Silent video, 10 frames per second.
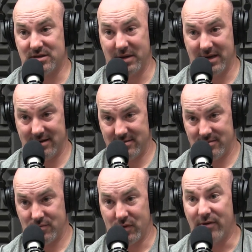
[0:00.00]
somebody
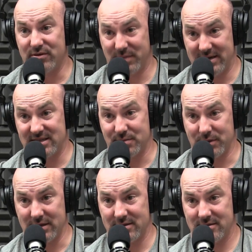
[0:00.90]
when I was being
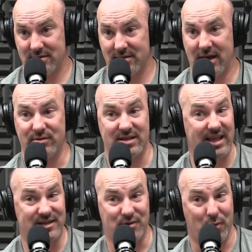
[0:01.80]
disciplined. I was
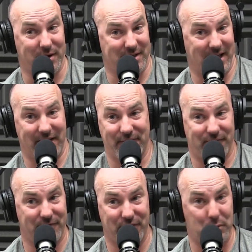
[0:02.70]
late to work like
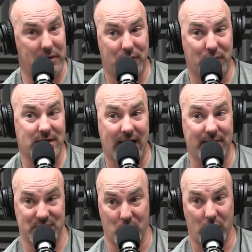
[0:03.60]
three or four
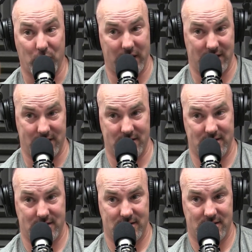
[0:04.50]
times in one week.
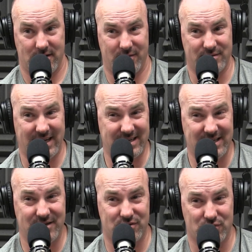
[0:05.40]
I was
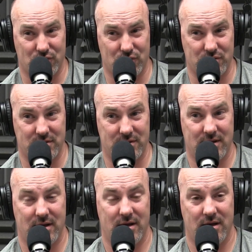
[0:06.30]
18 years old.
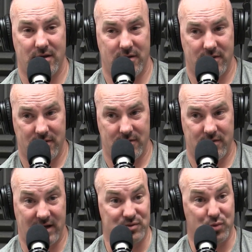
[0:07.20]

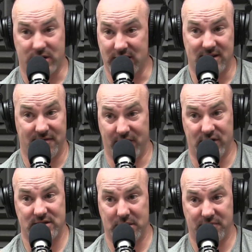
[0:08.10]
I was working in the
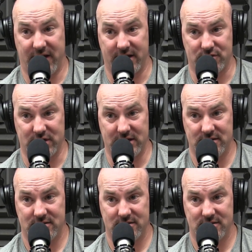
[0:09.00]
very same factory.
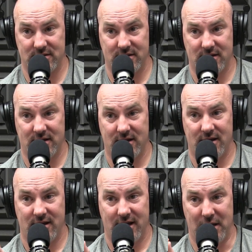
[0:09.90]

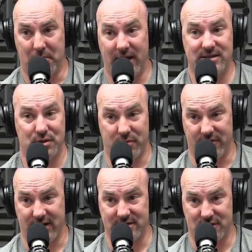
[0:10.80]
And my
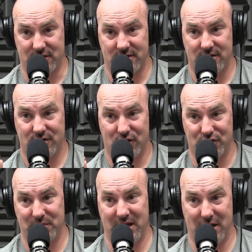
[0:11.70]
supervisor
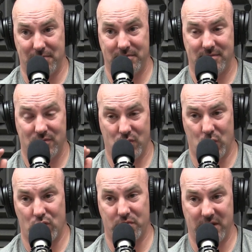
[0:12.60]
called me up,
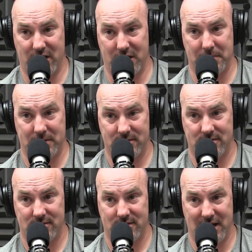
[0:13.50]
woke me up.
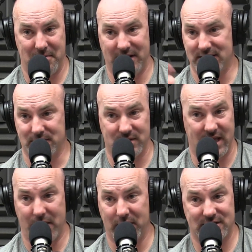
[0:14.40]
I made some
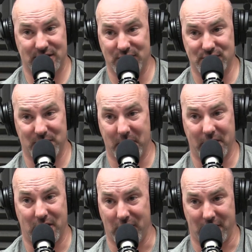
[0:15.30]
lame excuse about
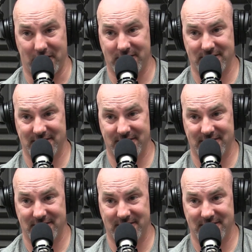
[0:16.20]
my car,